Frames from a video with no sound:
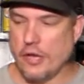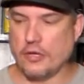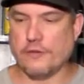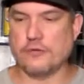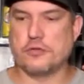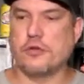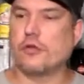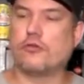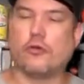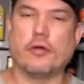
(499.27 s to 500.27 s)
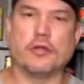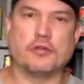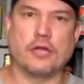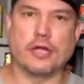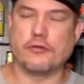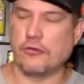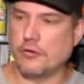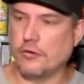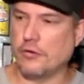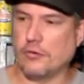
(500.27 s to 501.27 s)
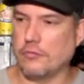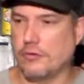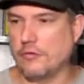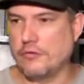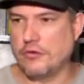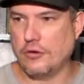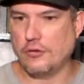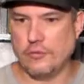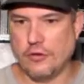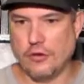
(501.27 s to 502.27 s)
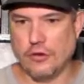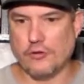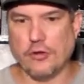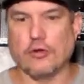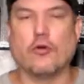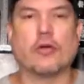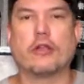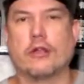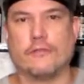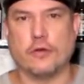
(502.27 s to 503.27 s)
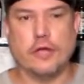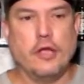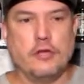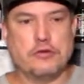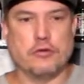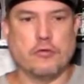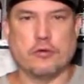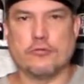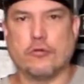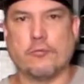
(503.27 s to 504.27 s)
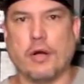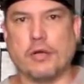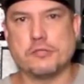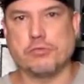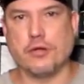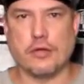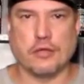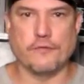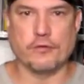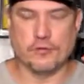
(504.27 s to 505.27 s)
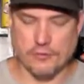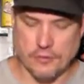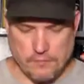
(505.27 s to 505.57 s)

And Clifford's a little toy that she gets, and you can tell her, "Go get Clifford." She'll go in her toy box and pull out Clifford.